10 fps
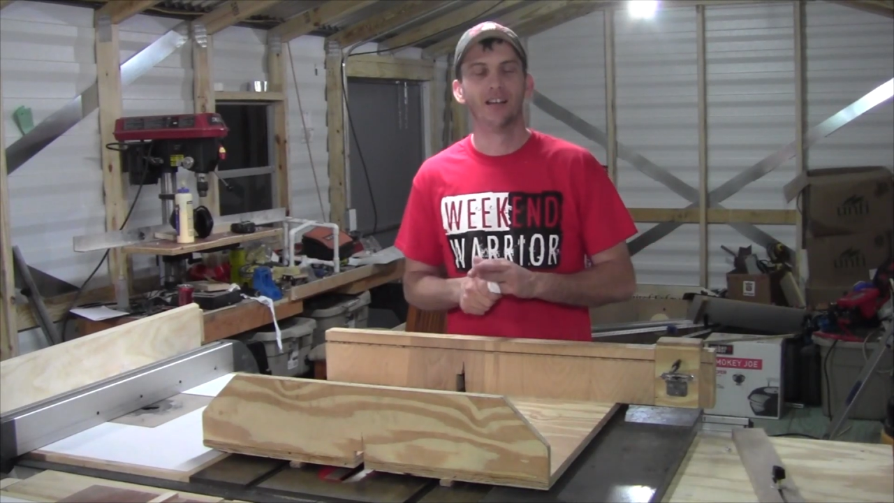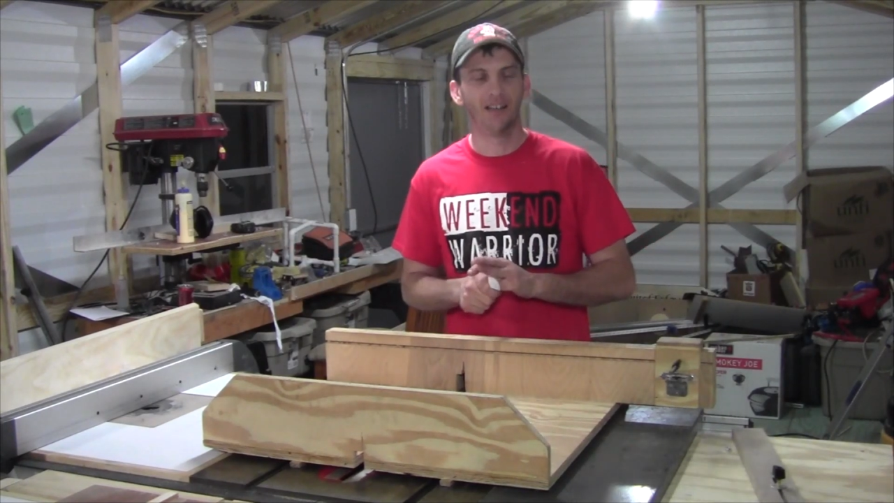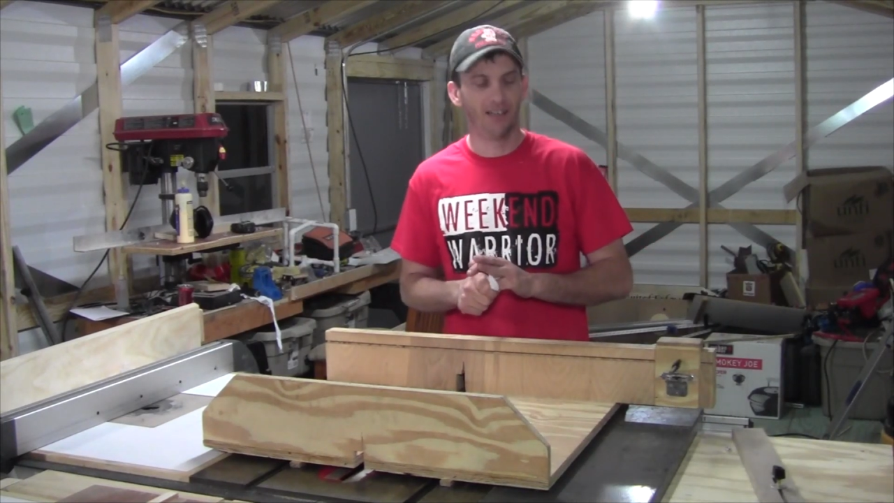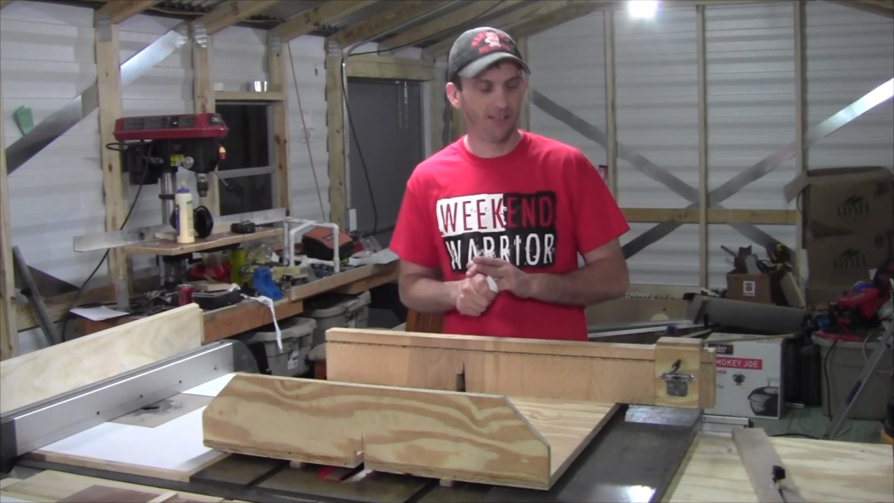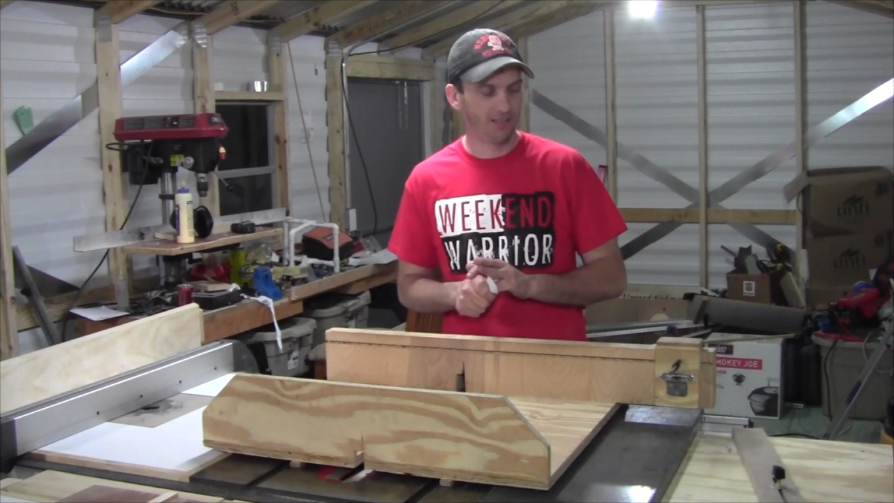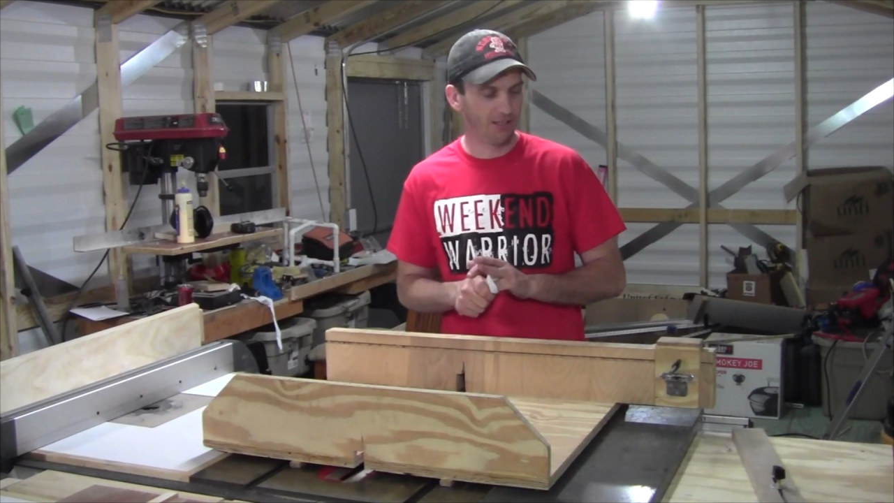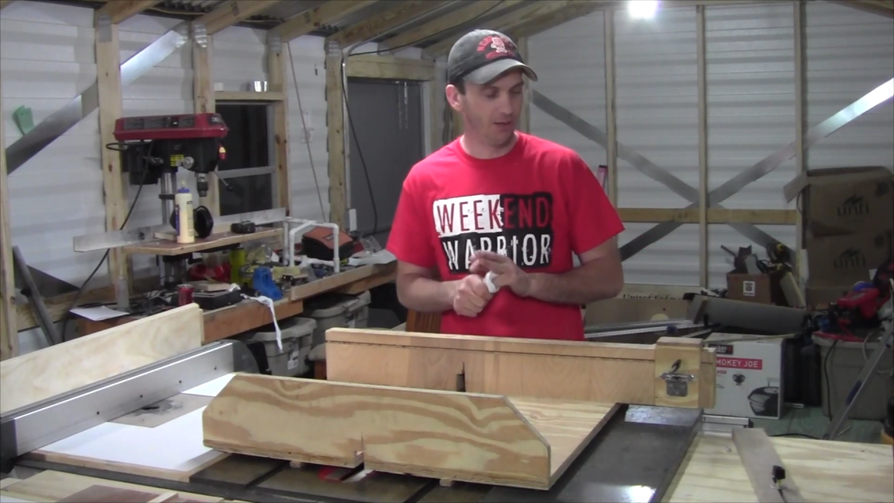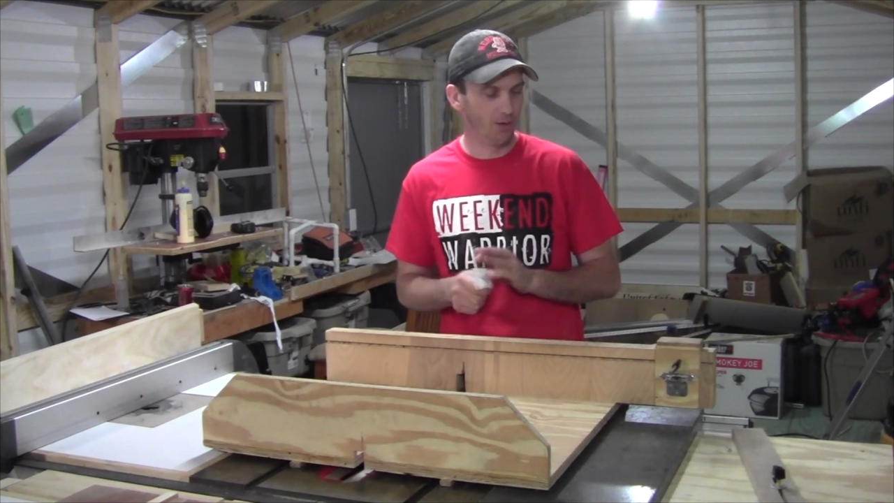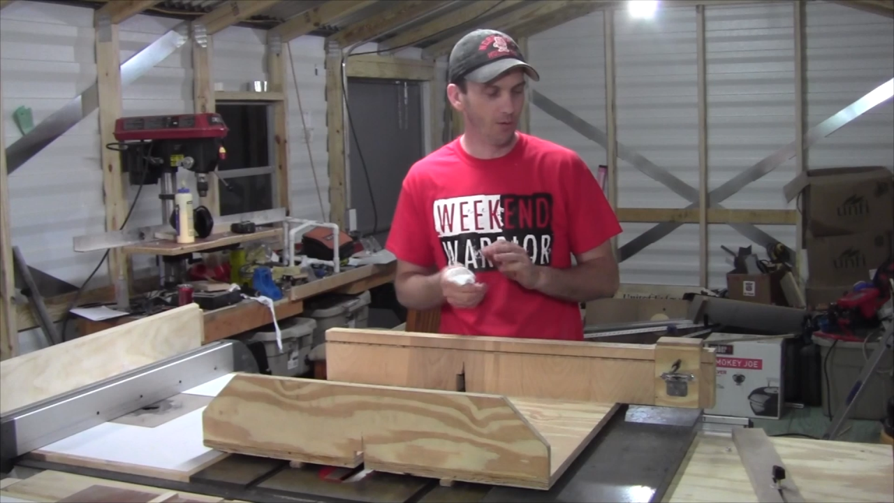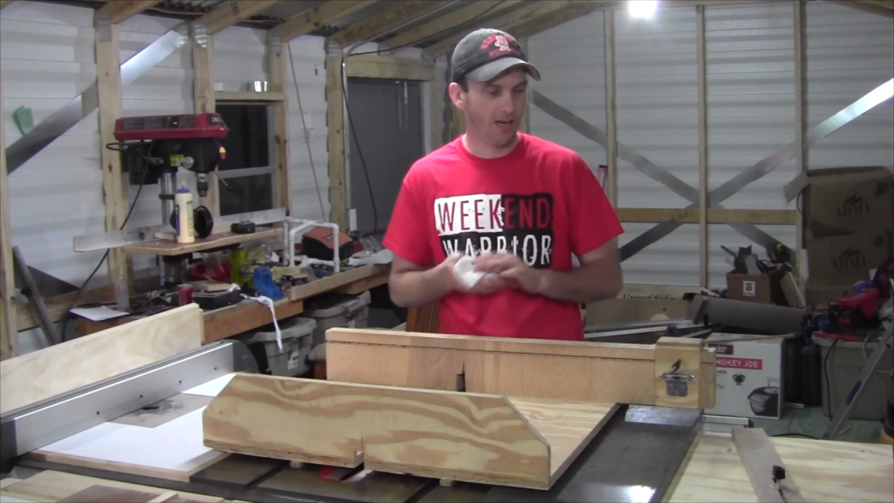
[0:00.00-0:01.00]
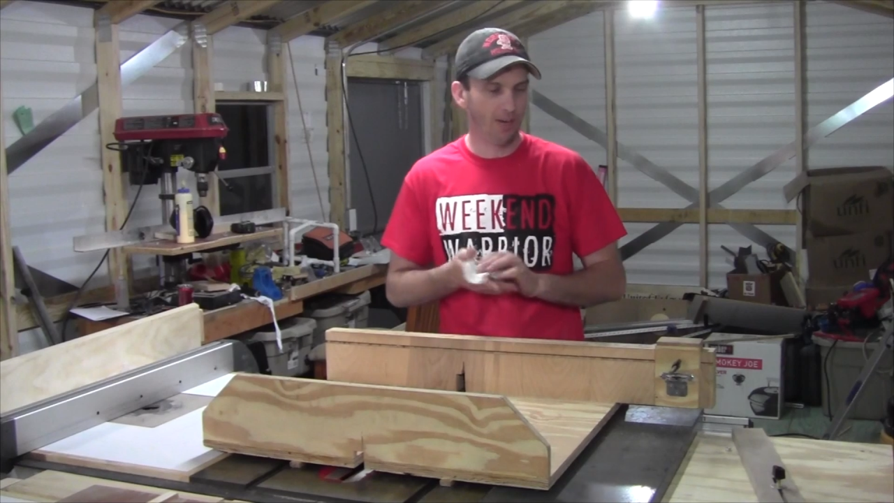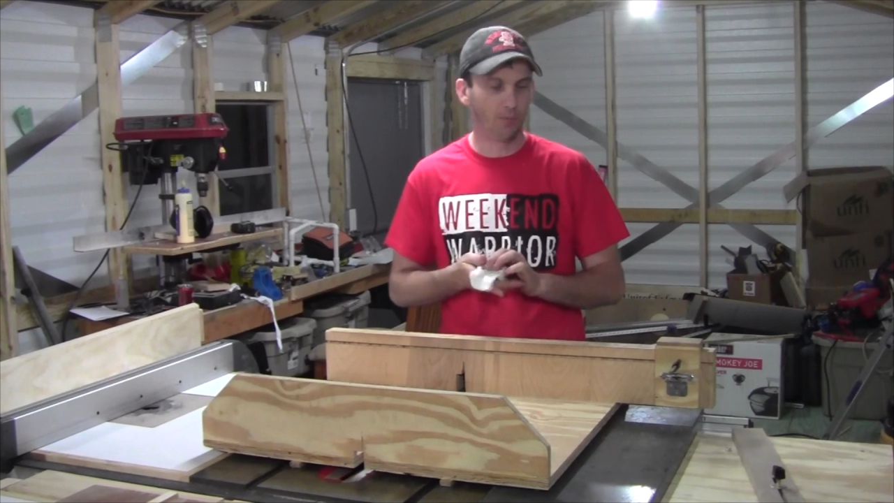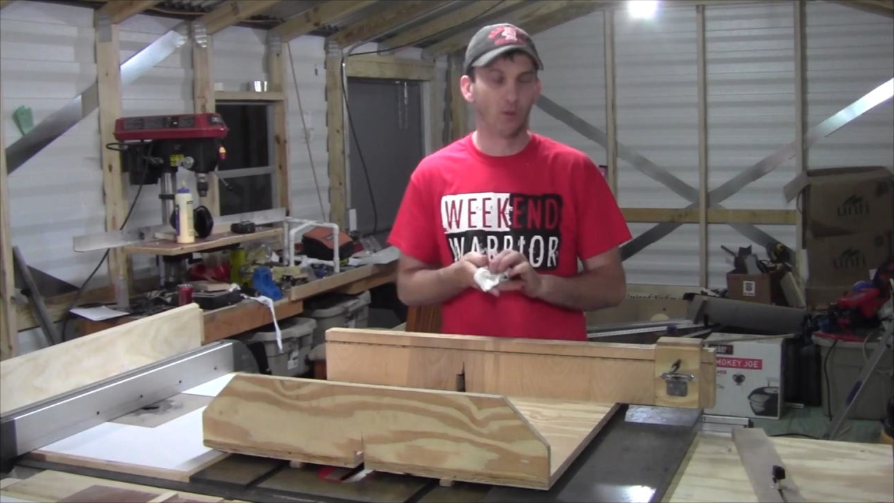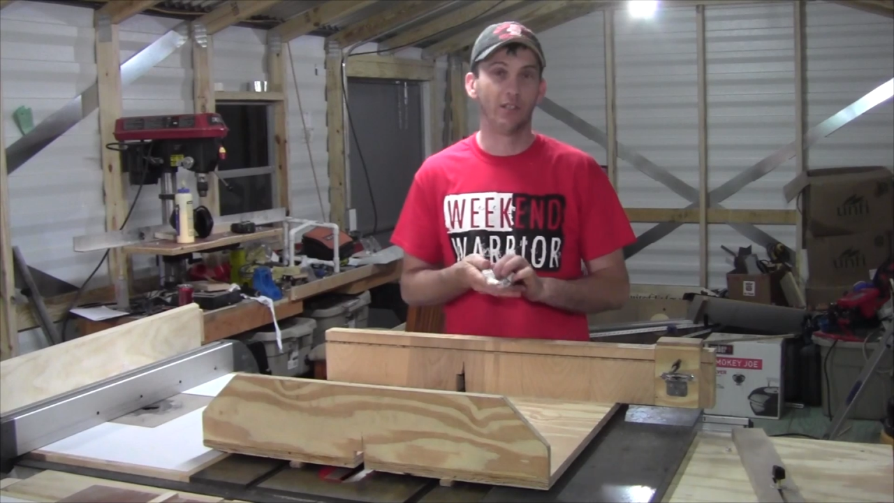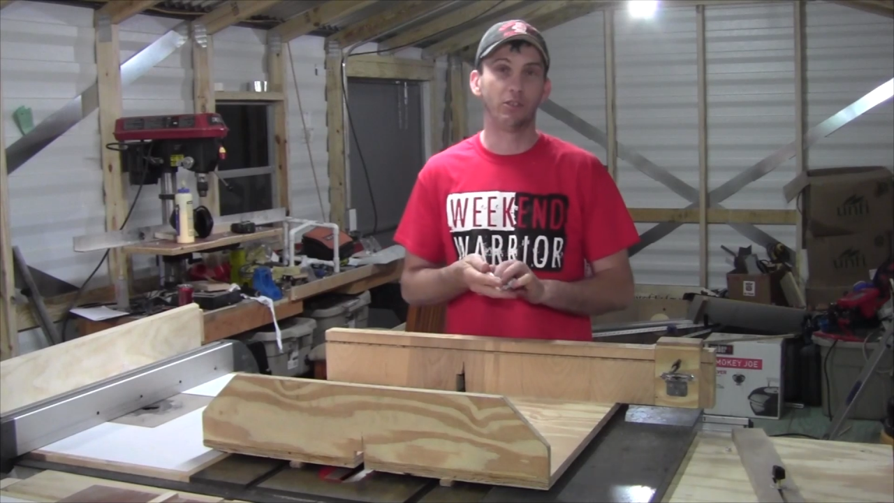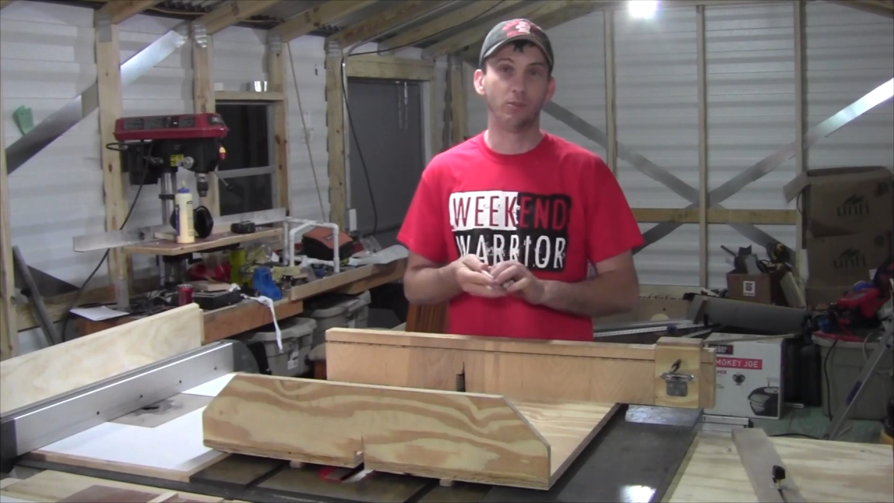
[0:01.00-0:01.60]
Uh, so I'm going